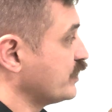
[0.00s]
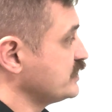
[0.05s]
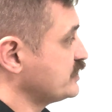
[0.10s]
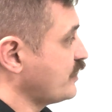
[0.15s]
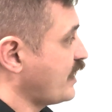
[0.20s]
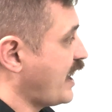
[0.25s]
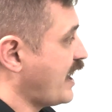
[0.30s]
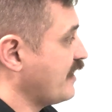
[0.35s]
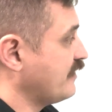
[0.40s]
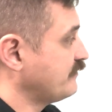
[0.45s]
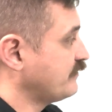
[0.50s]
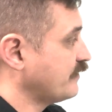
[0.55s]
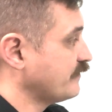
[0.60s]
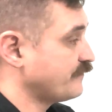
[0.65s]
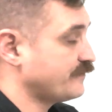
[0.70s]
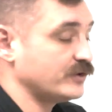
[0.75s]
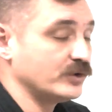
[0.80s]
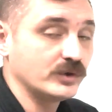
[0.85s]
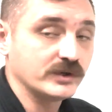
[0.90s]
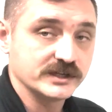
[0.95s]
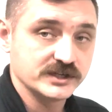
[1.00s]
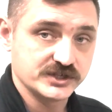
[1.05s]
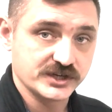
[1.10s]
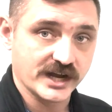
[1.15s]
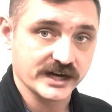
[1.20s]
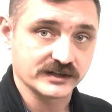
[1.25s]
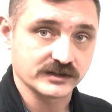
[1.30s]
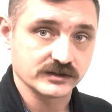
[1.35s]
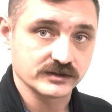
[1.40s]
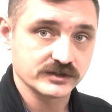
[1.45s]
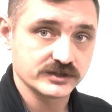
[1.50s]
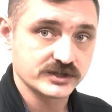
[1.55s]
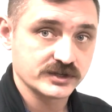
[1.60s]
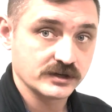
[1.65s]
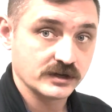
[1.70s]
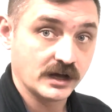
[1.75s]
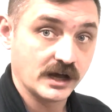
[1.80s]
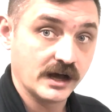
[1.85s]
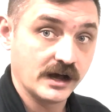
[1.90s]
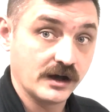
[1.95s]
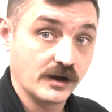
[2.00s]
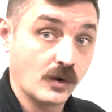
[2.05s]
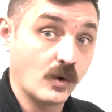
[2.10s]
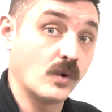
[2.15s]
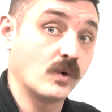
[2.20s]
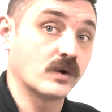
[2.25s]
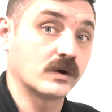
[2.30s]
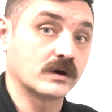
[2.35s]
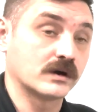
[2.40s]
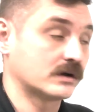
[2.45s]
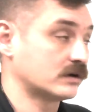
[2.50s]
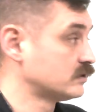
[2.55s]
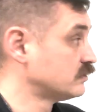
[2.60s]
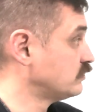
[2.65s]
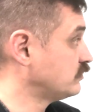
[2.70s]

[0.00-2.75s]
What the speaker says: to have fuel injectors depending